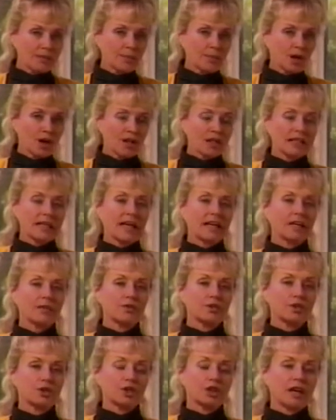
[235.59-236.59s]
marks out of
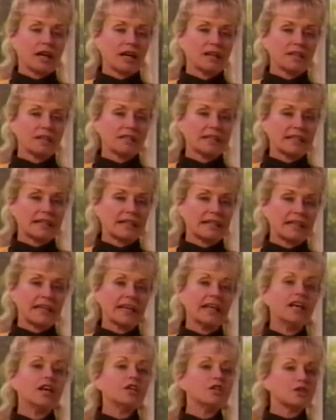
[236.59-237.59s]
your child's
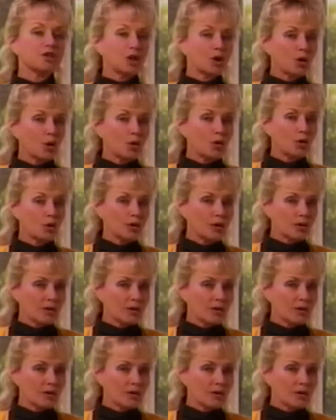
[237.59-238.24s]
skin so